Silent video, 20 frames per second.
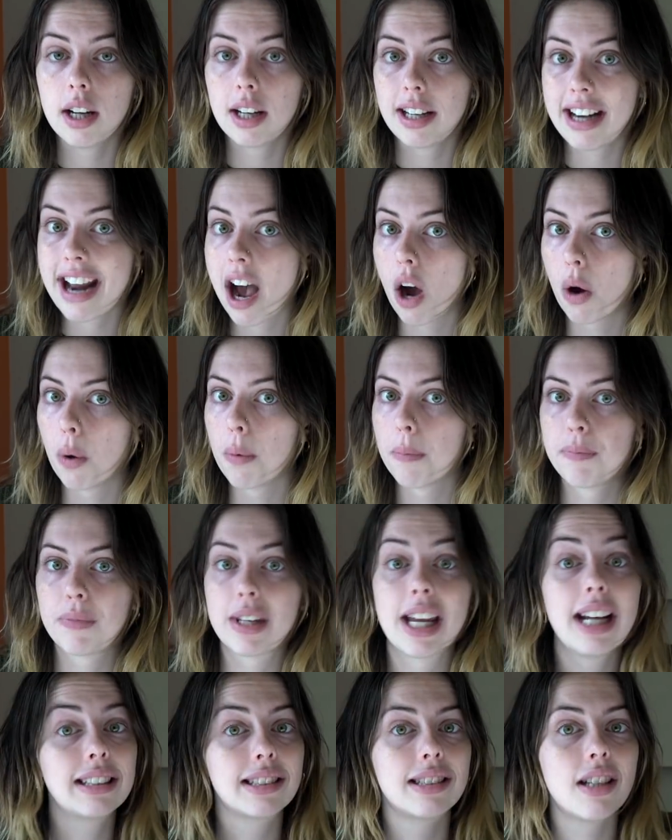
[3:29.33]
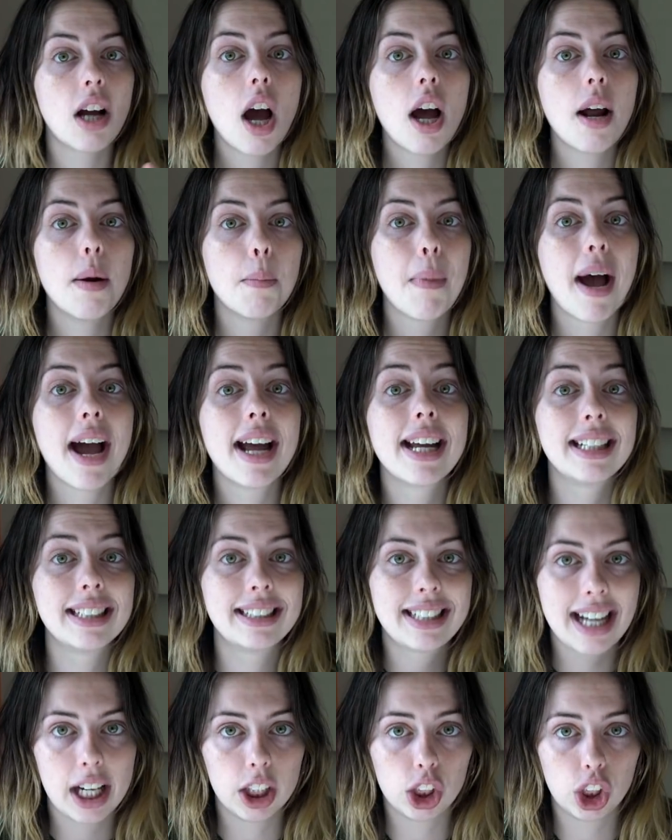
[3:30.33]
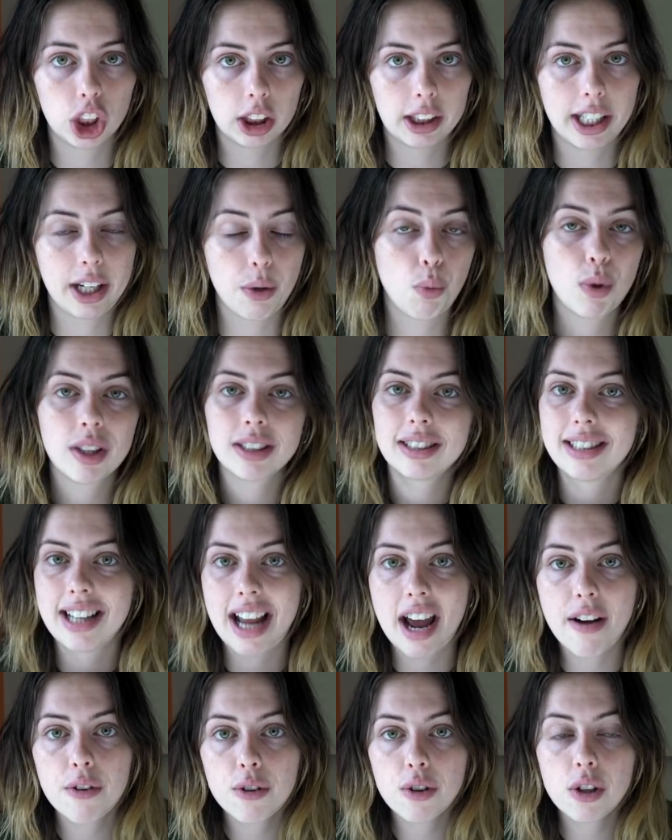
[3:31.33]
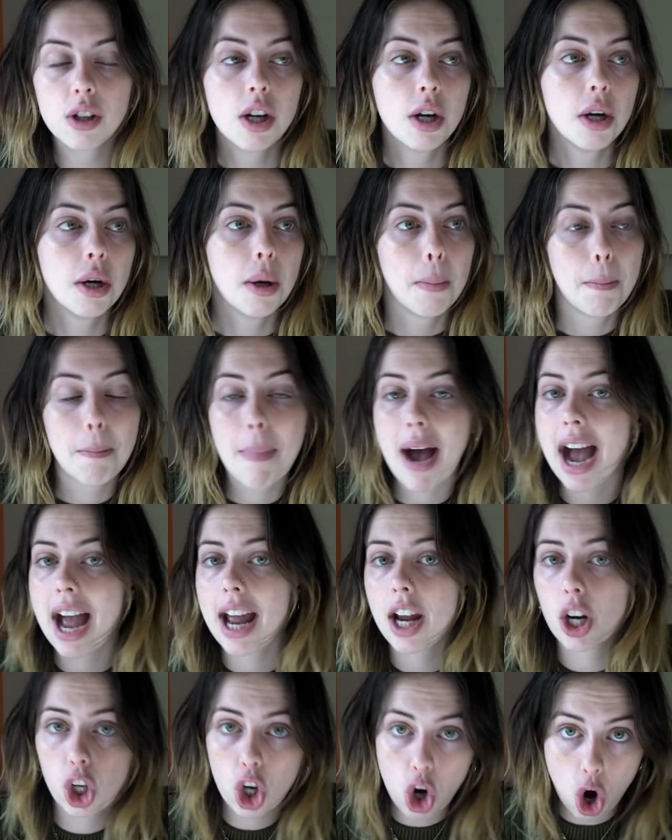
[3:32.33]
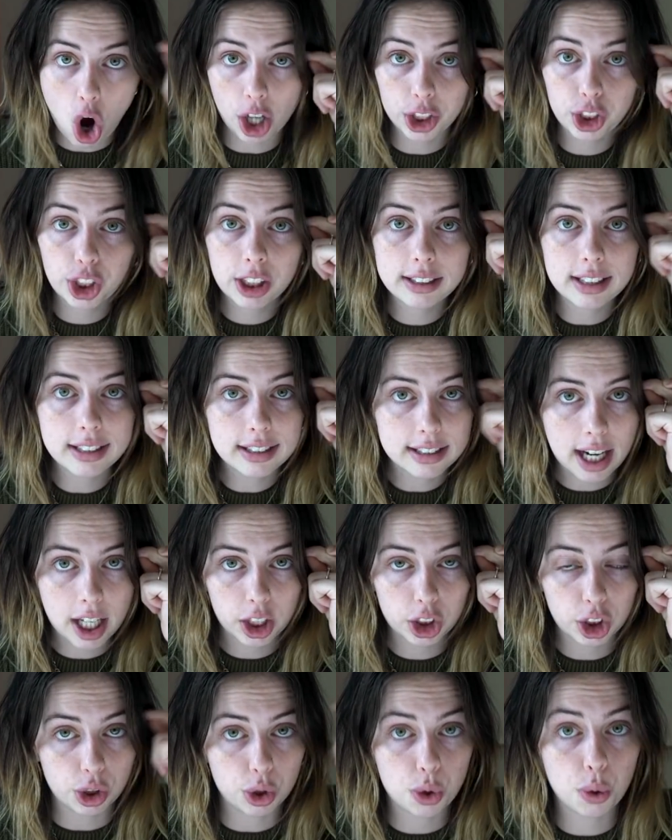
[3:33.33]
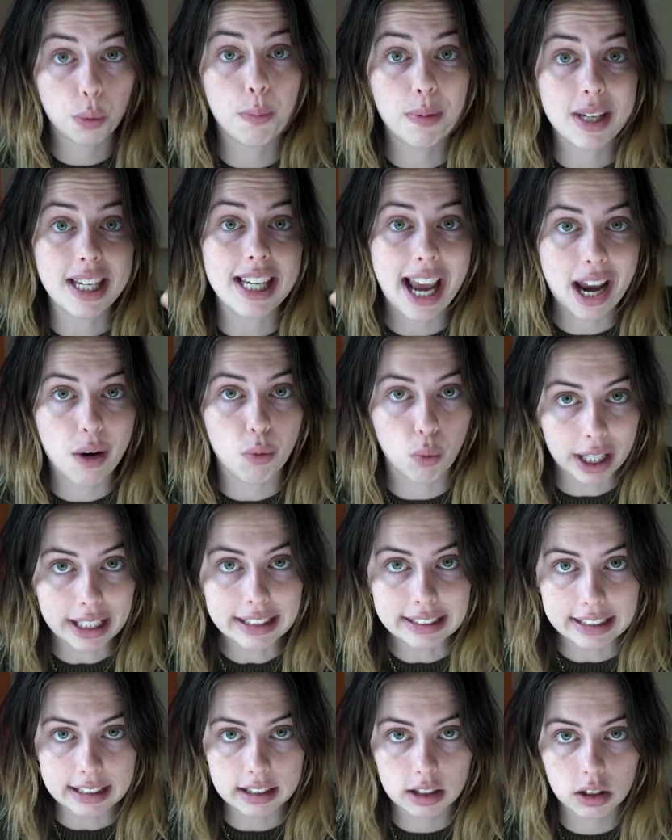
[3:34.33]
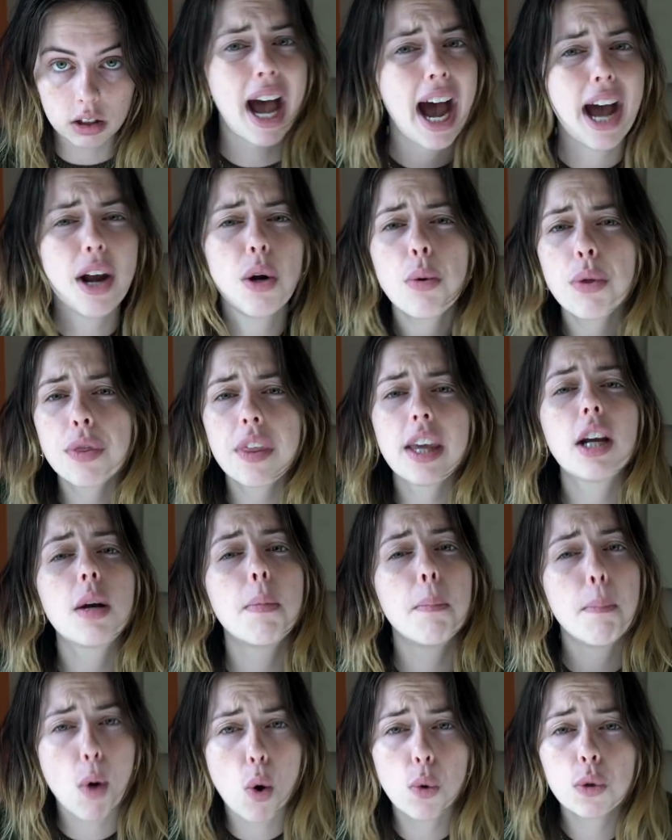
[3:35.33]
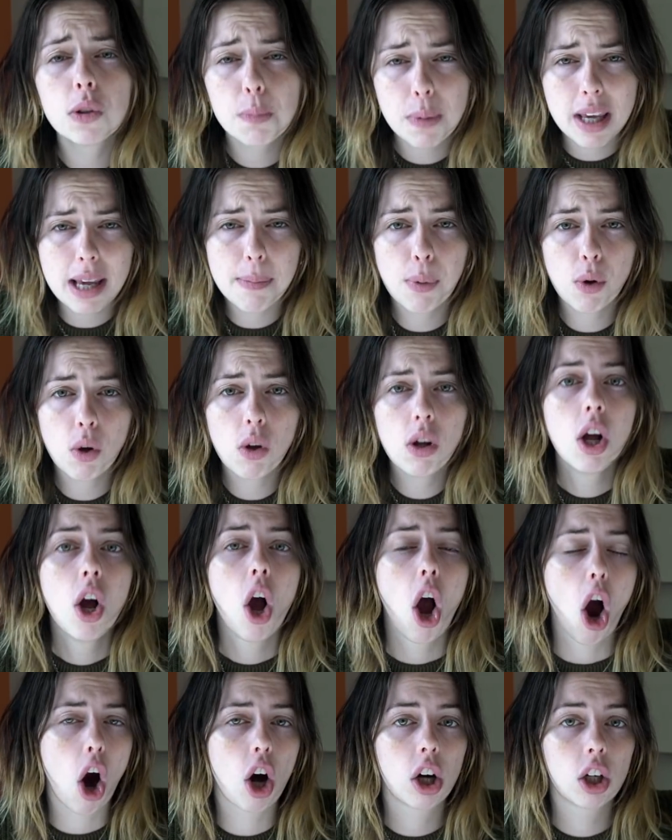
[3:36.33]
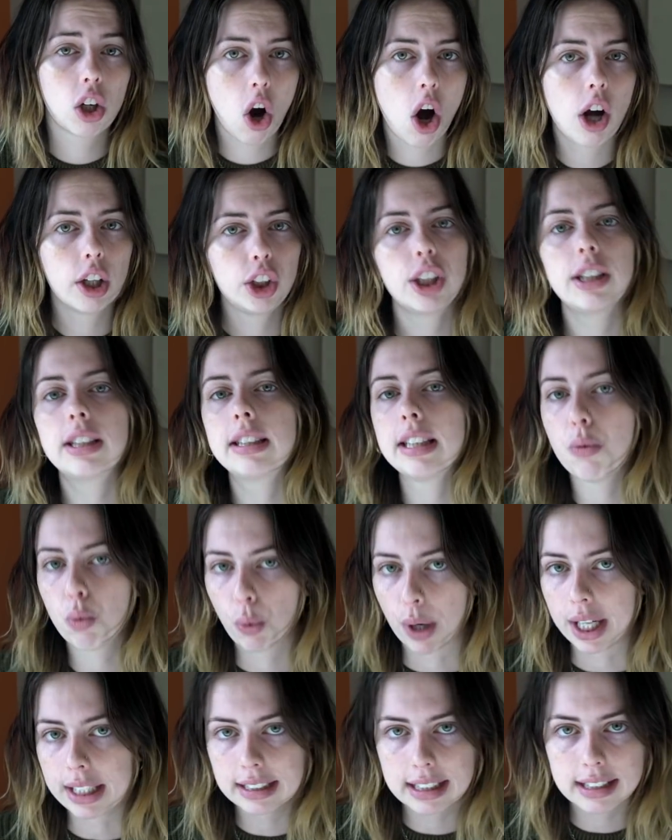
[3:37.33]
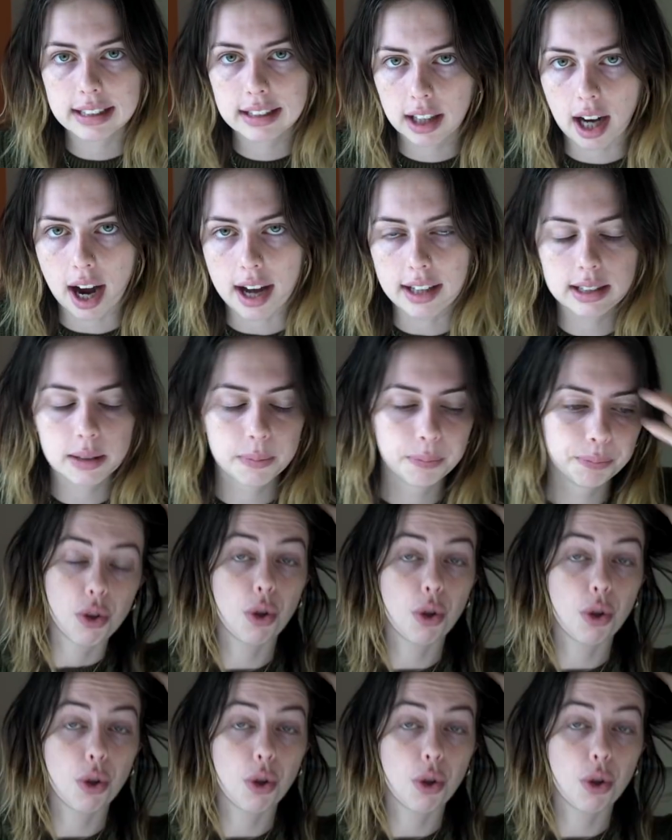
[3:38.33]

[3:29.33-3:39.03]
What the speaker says: Now, it's not my intention. It was never my conscious intention to be a racist. I don't think most people are consciously racist, guys.